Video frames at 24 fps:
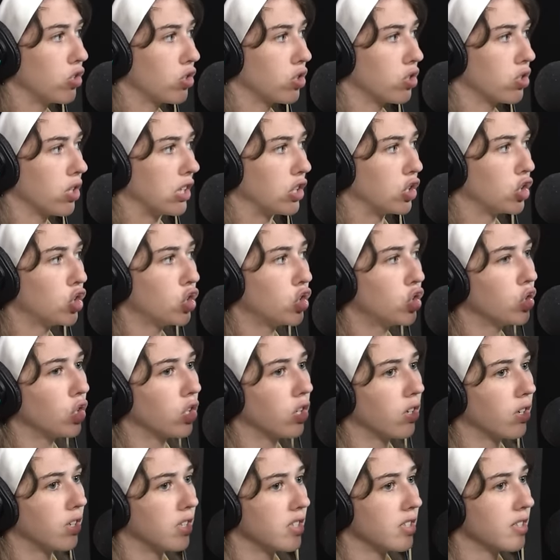just like
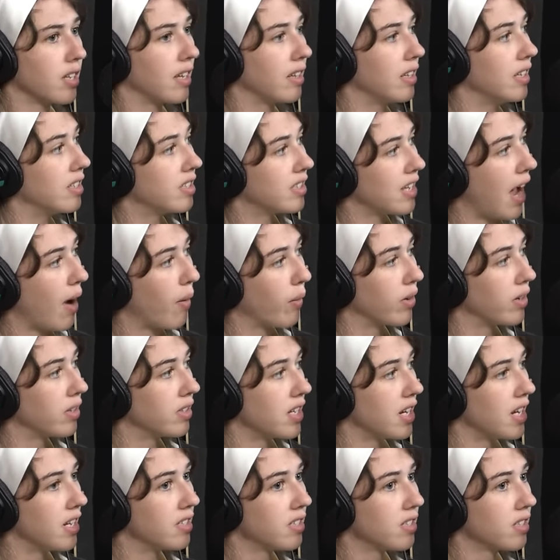sugar mm. and slightly sour
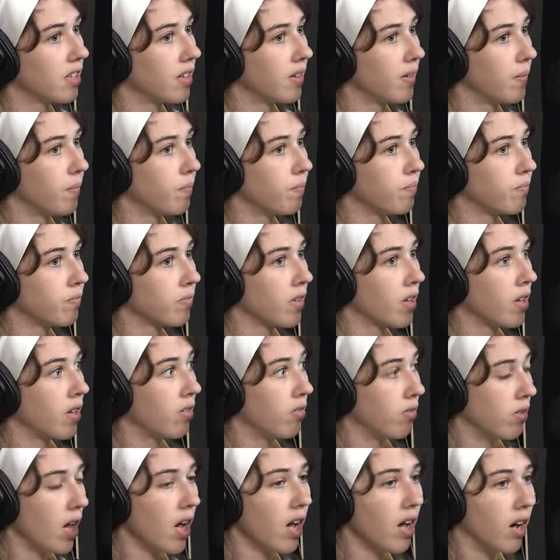taste. Have you tried?
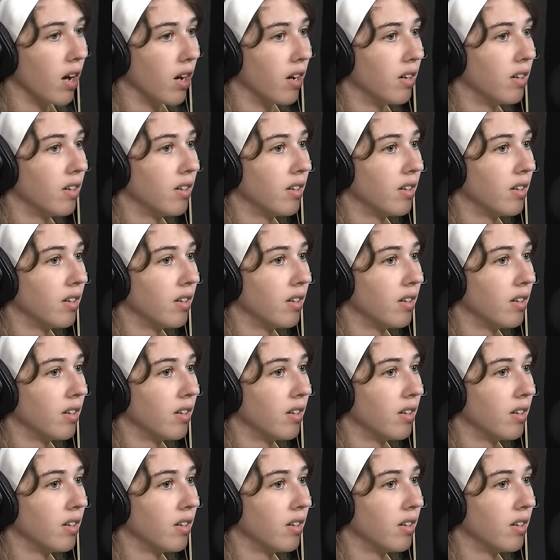Yeah